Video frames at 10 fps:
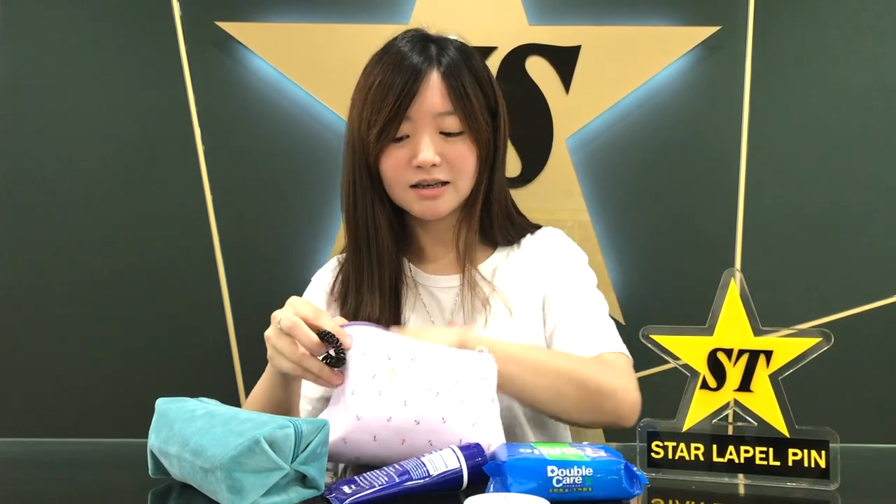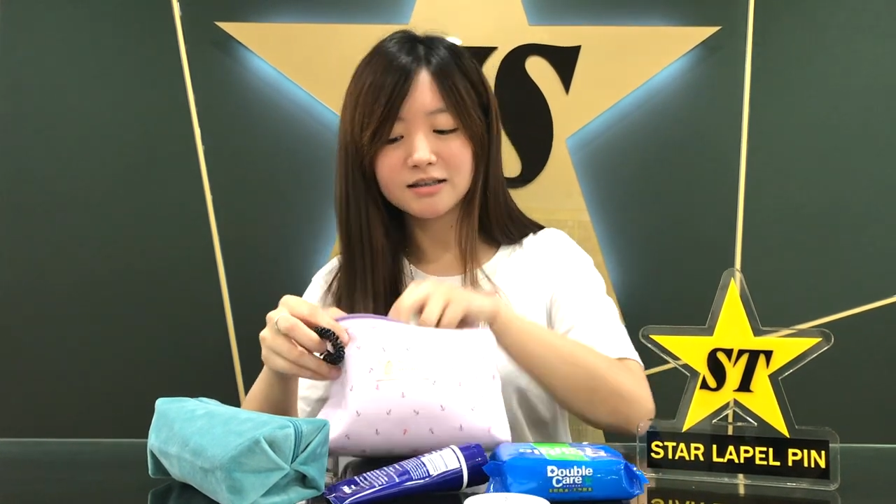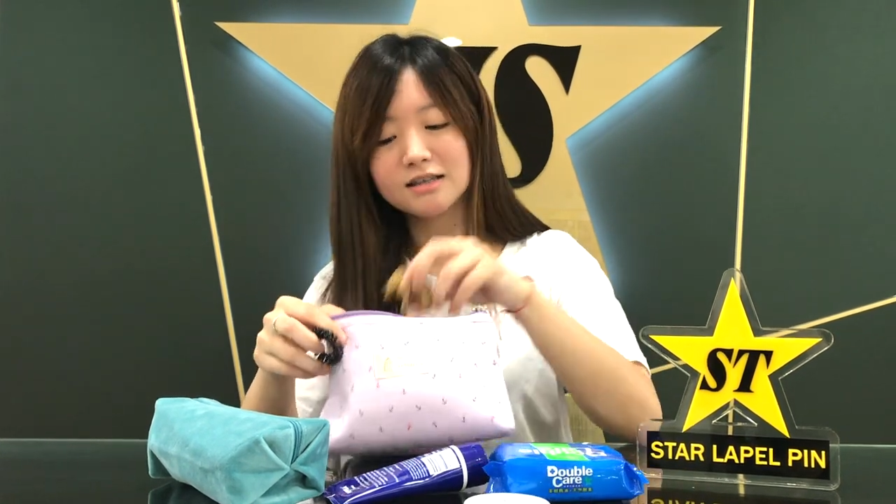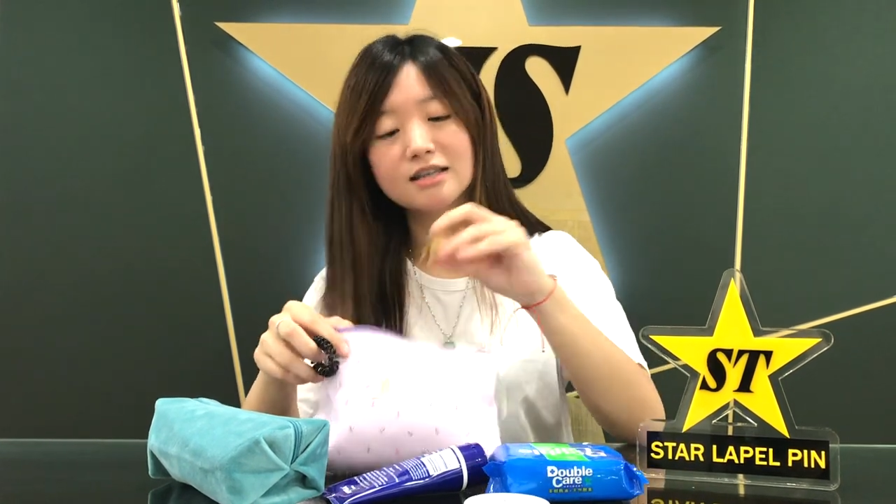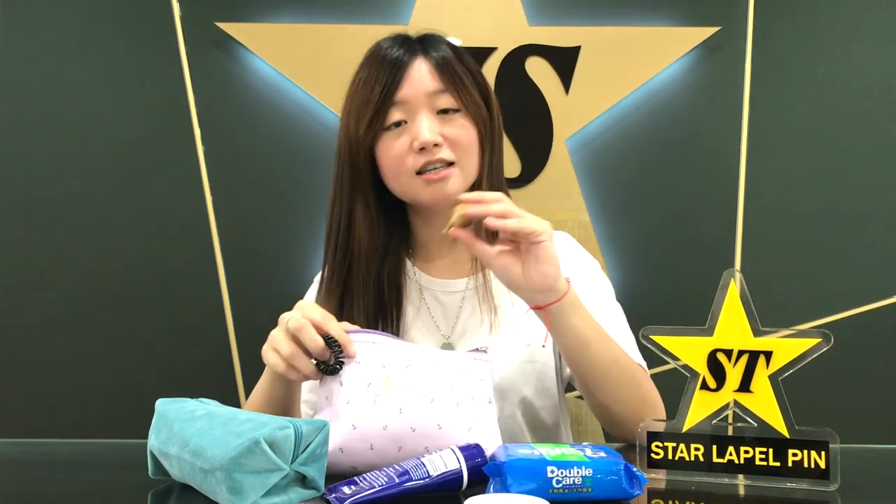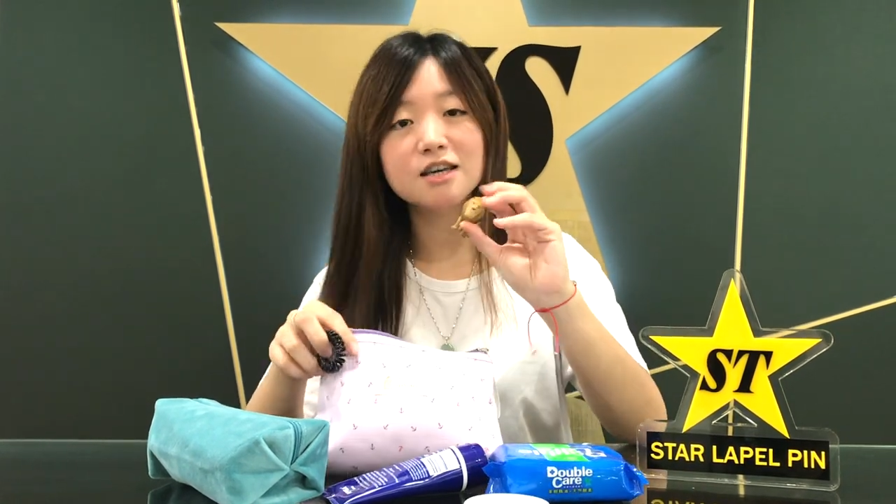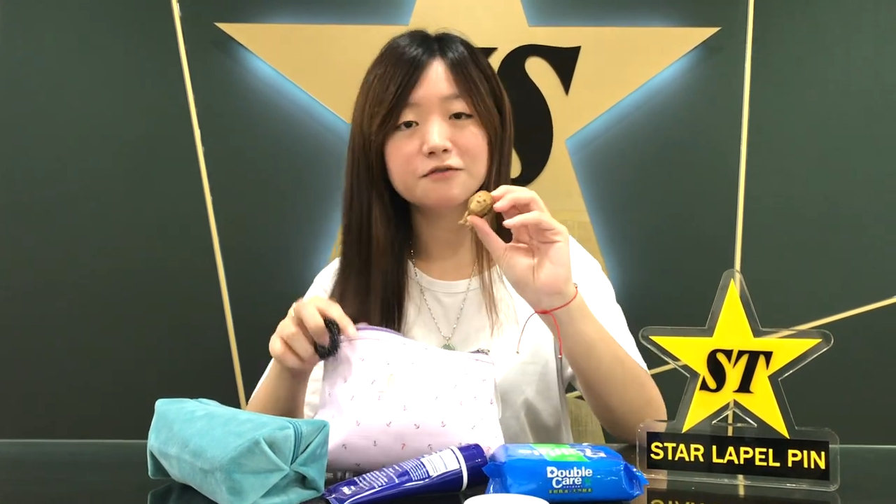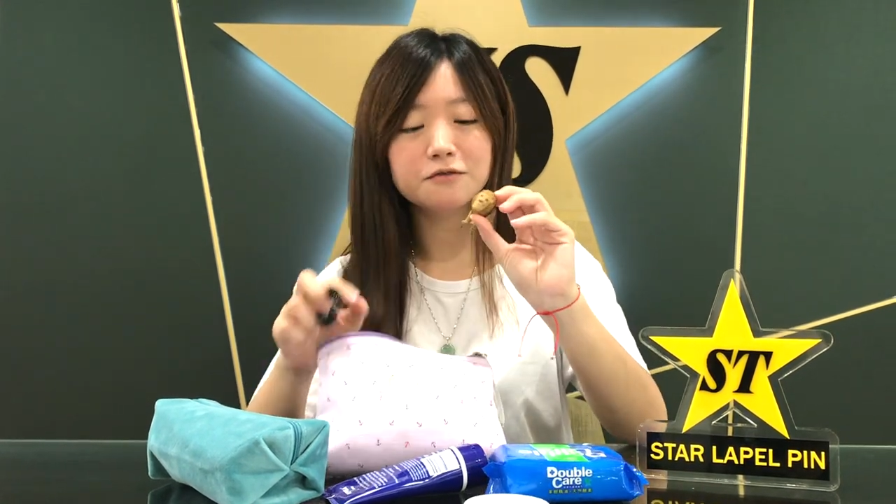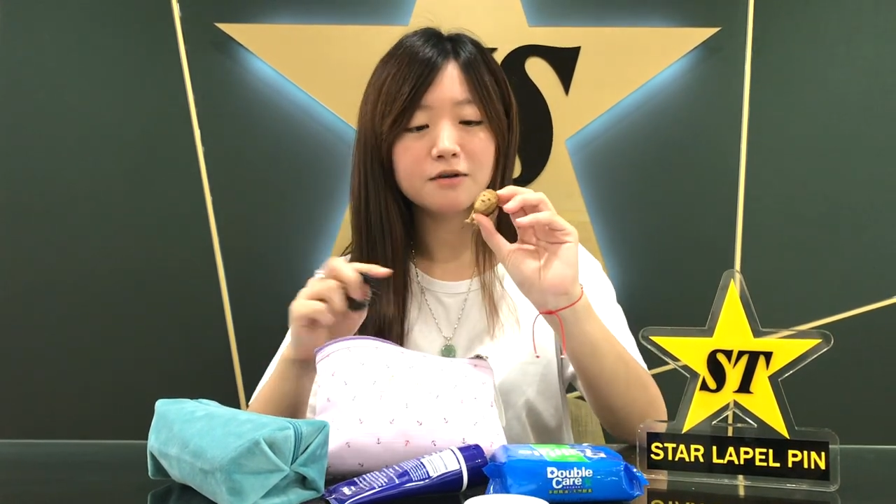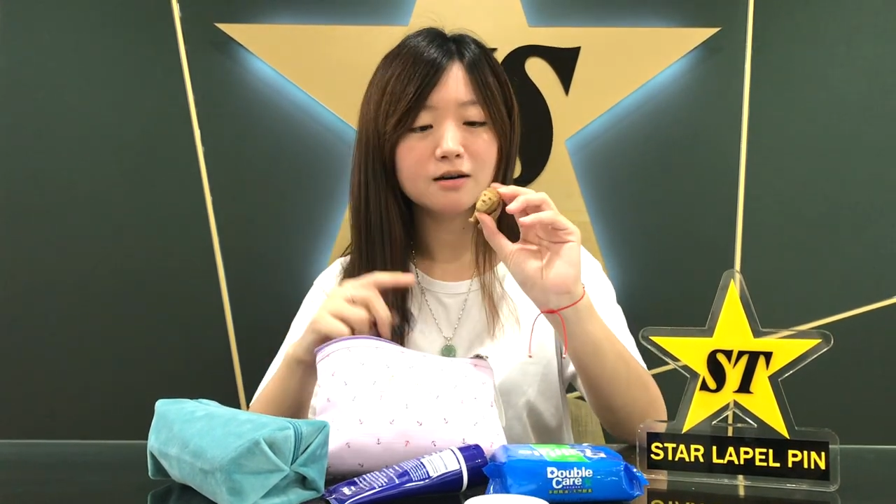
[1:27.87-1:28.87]
and a
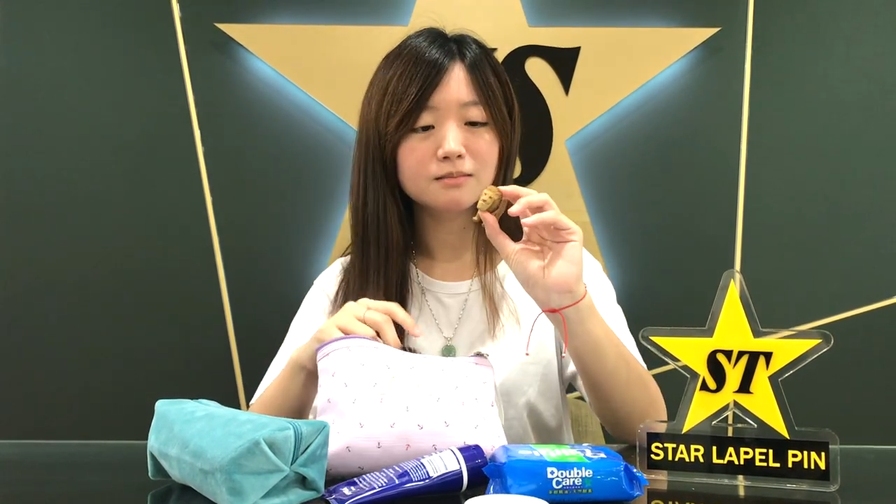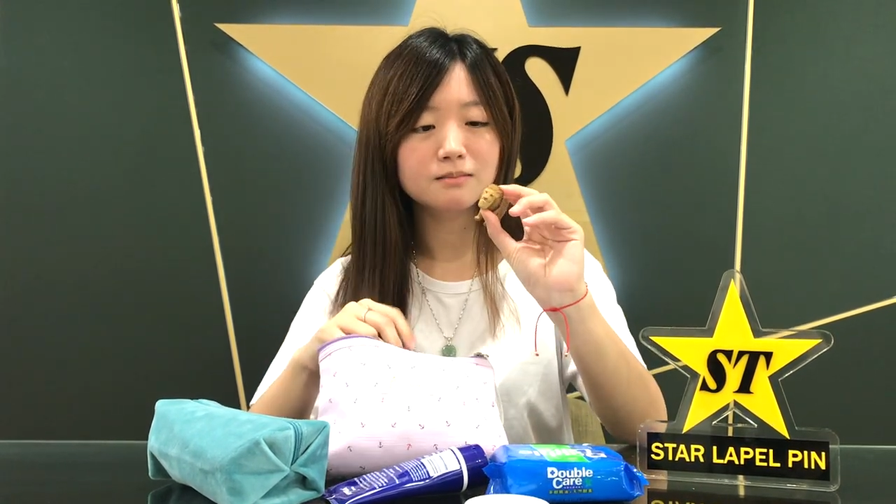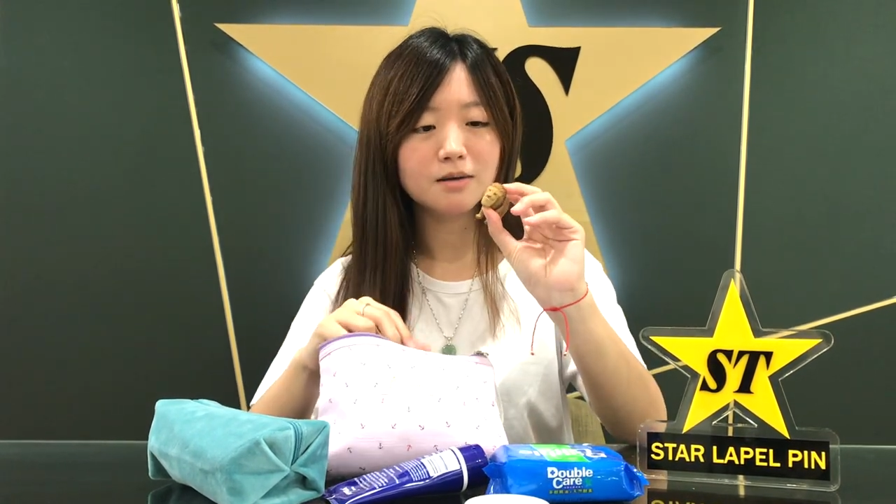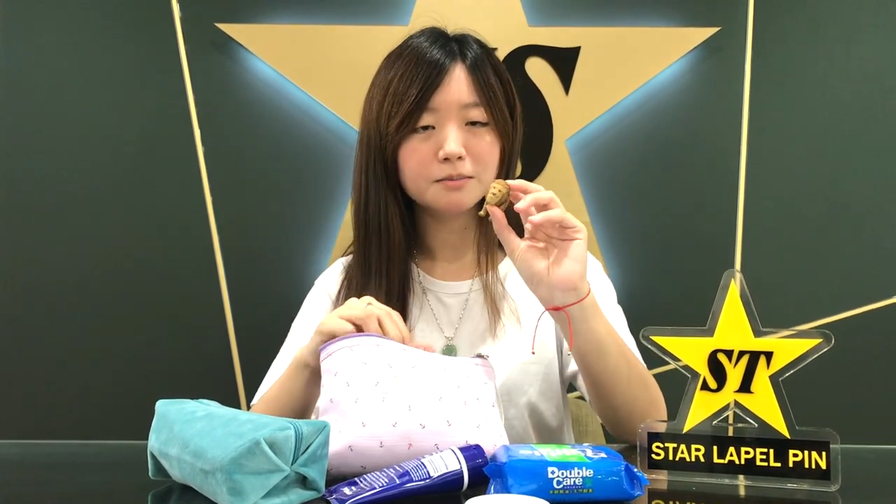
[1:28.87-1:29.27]
gift from